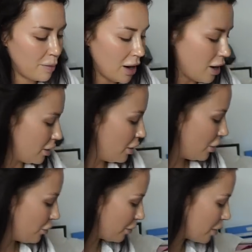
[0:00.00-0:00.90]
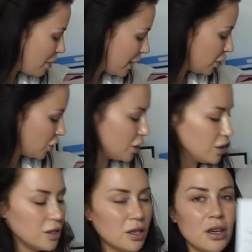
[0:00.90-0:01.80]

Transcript: but from the pictures,